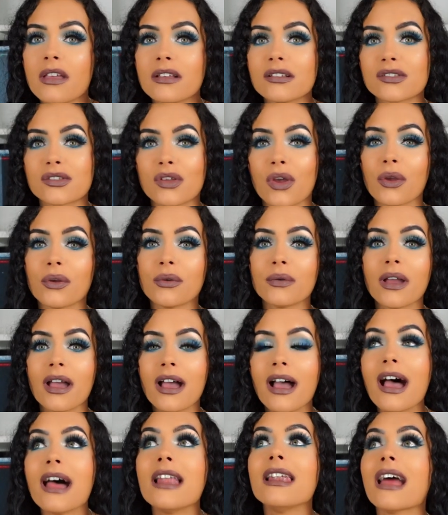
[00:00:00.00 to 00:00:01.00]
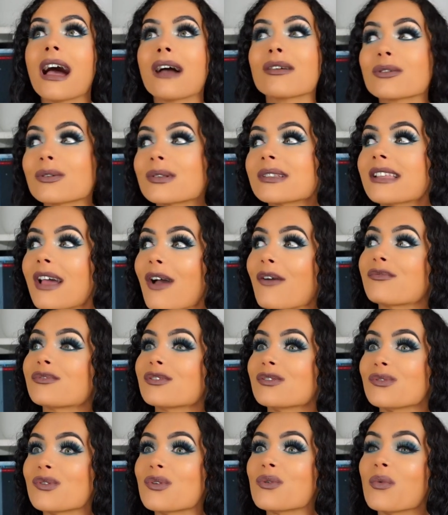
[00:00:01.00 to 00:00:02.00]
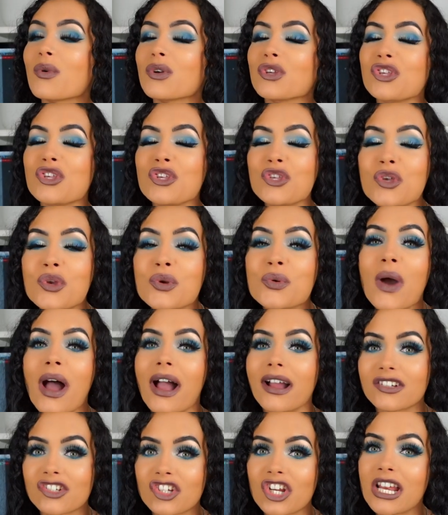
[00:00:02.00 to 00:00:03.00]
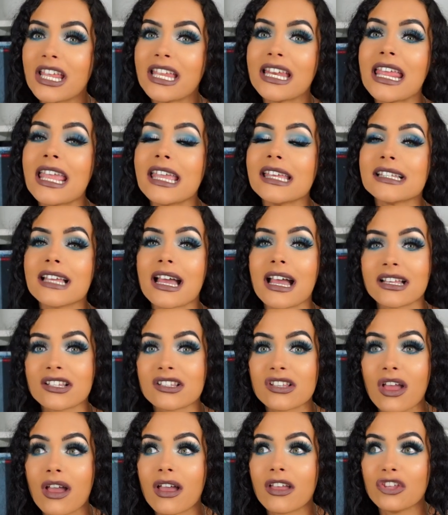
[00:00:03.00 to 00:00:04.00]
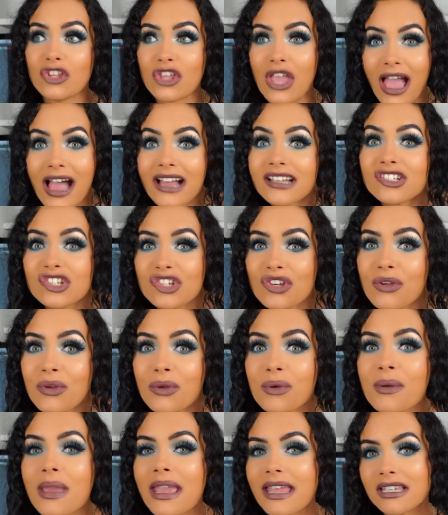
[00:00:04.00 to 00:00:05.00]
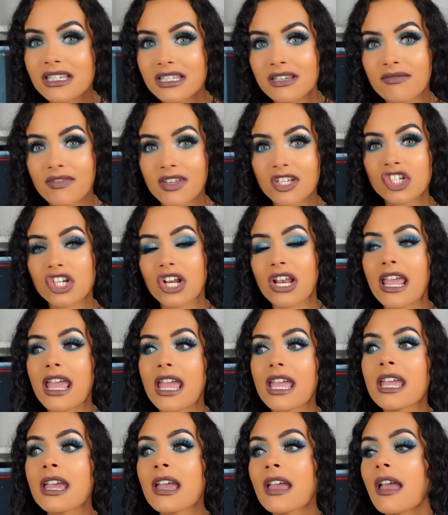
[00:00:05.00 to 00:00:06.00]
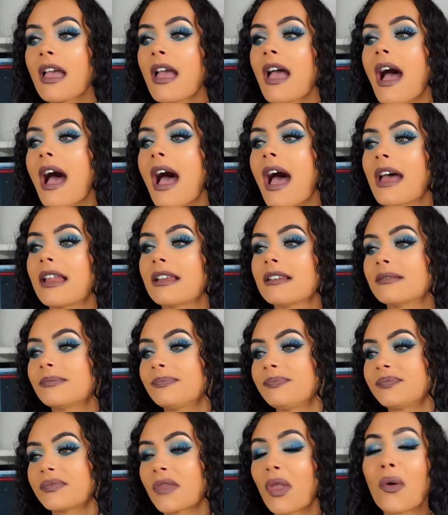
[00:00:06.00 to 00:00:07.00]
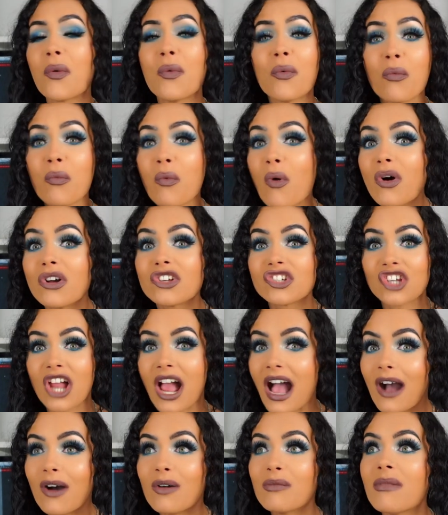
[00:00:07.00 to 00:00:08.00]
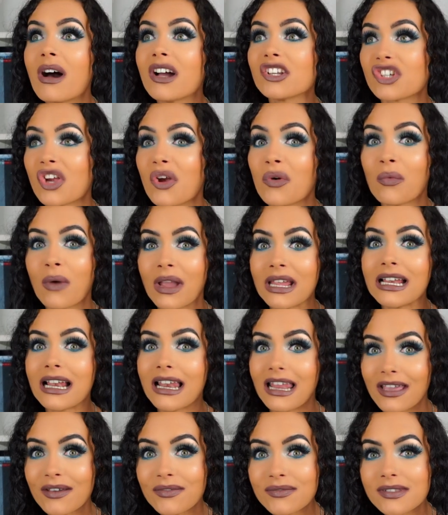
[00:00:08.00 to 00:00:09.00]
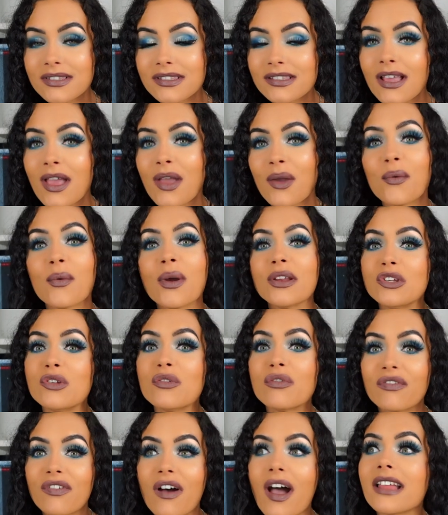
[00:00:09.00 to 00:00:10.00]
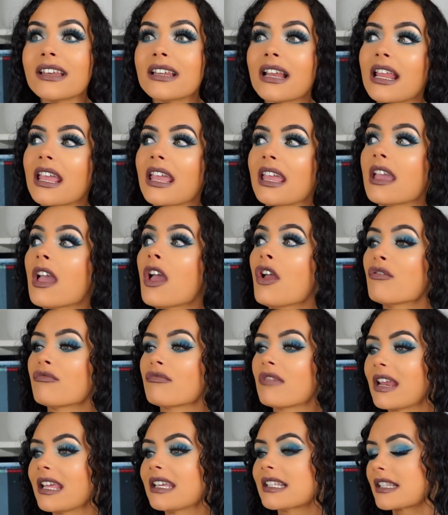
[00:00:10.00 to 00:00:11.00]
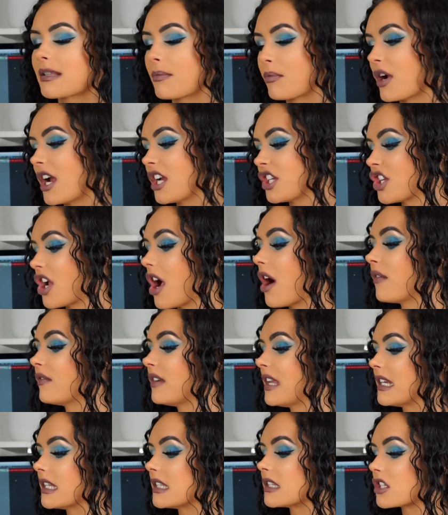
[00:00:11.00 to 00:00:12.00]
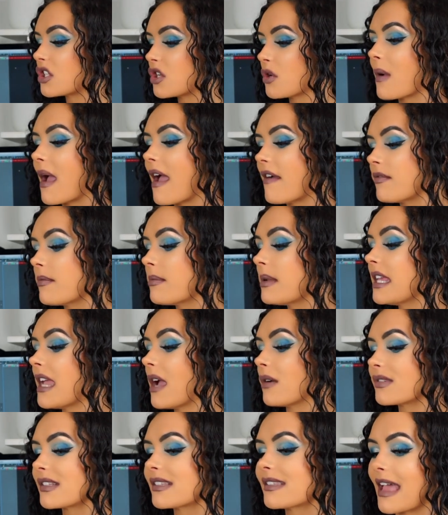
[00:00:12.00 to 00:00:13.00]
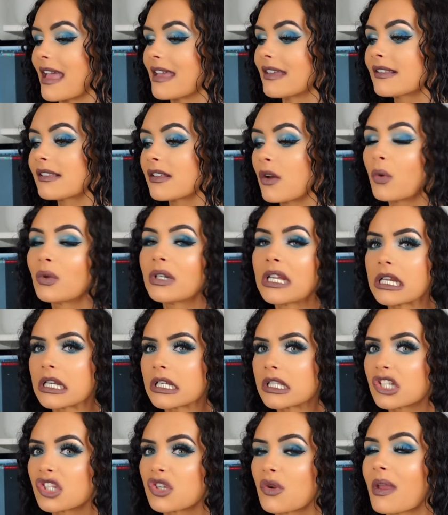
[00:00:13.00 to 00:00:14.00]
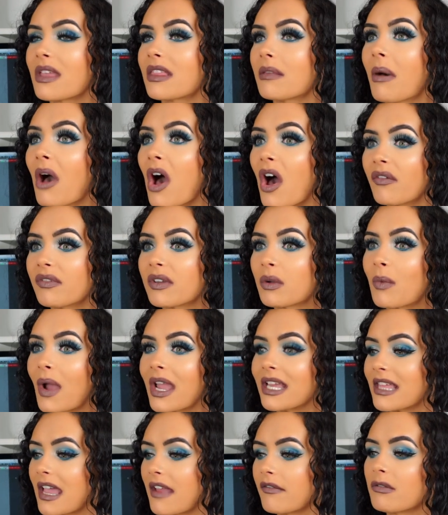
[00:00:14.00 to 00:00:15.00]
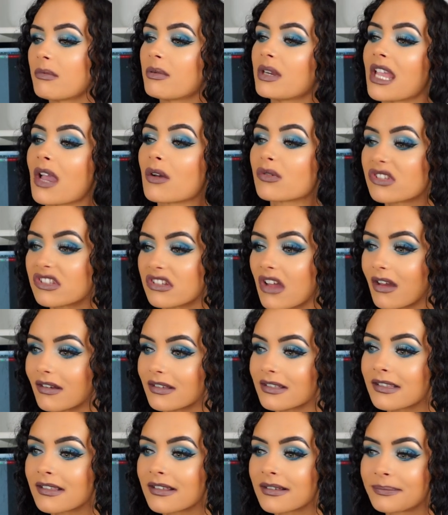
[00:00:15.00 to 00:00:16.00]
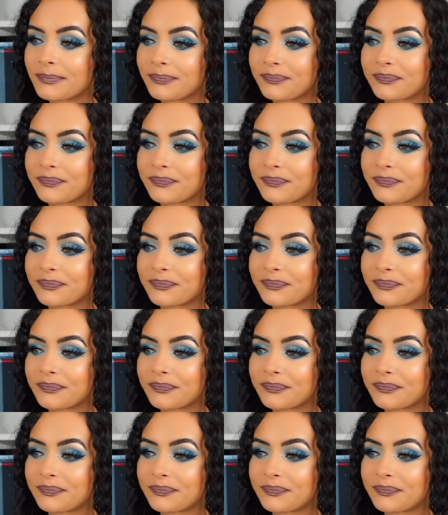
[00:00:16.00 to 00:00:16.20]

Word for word: So allow yourself to do what you actually need as you individually, and watch how much a weight lifts when you finally release the pressure of needing to do what everybody else says or needing to do it in the perfect way that everybody else does,